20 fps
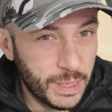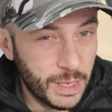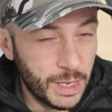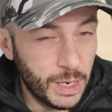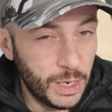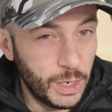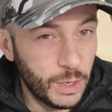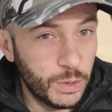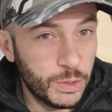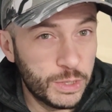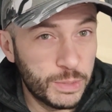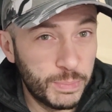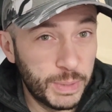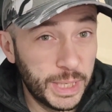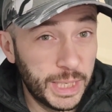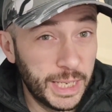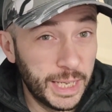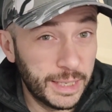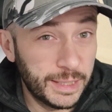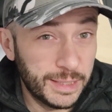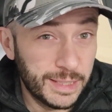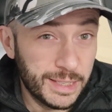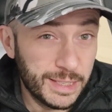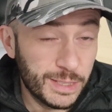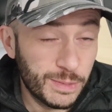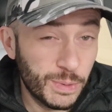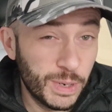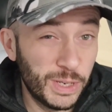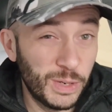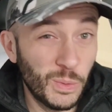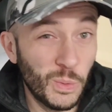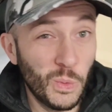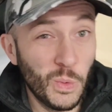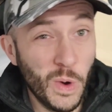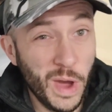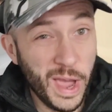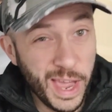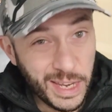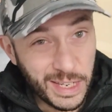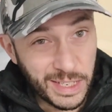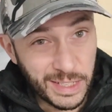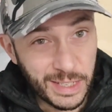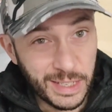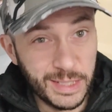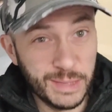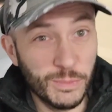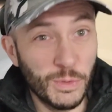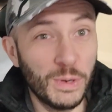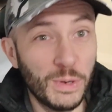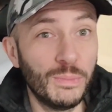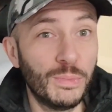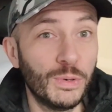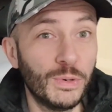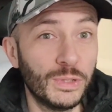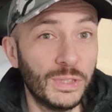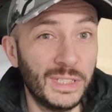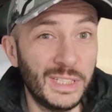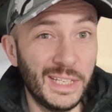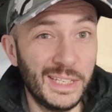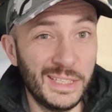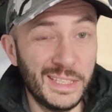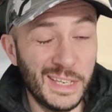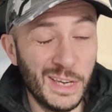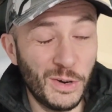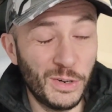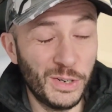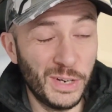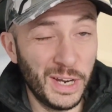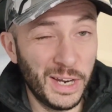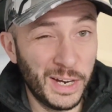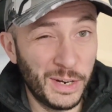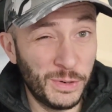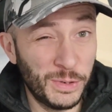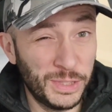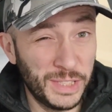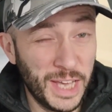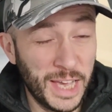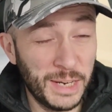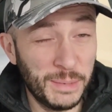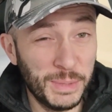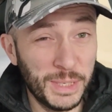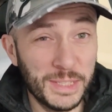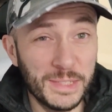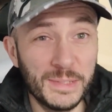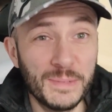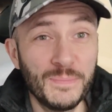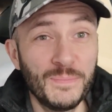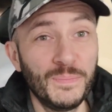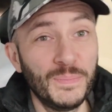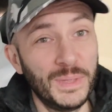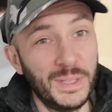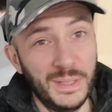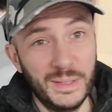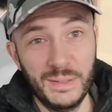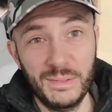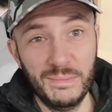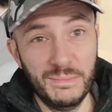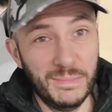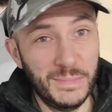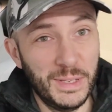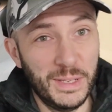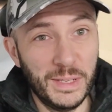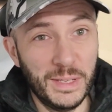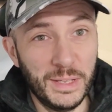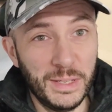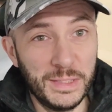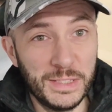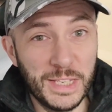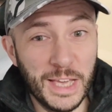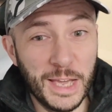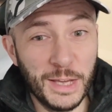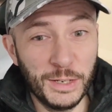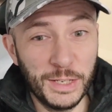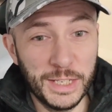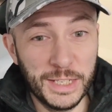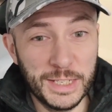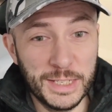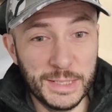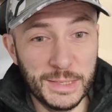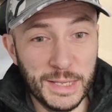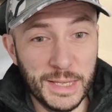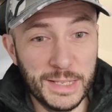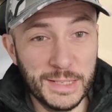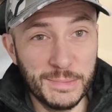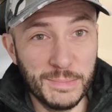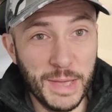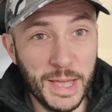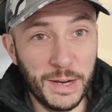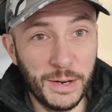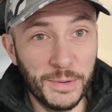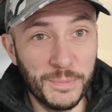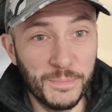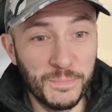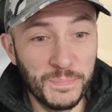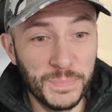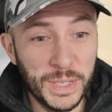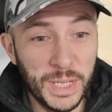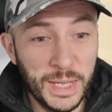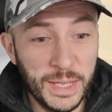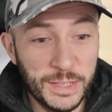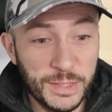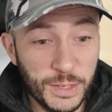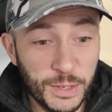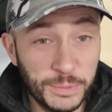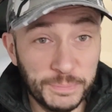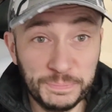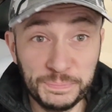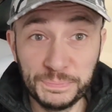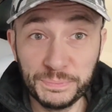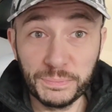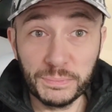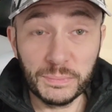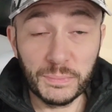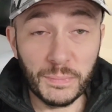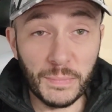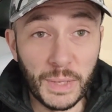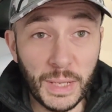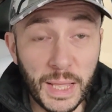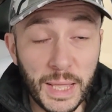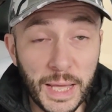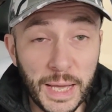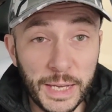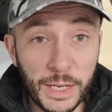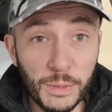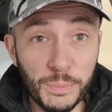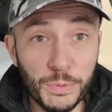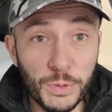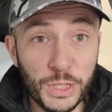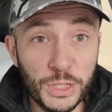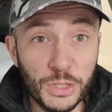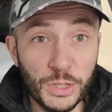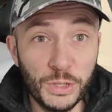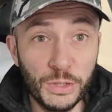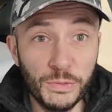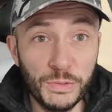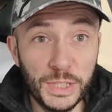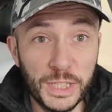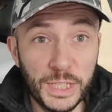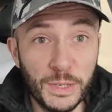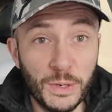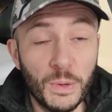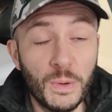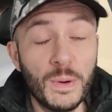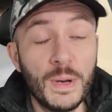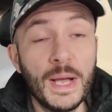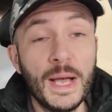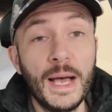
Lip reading: low speed like this, where the weight is more important than the aerodynamics, the Ioniq is better. So I hope you enjoyed the video.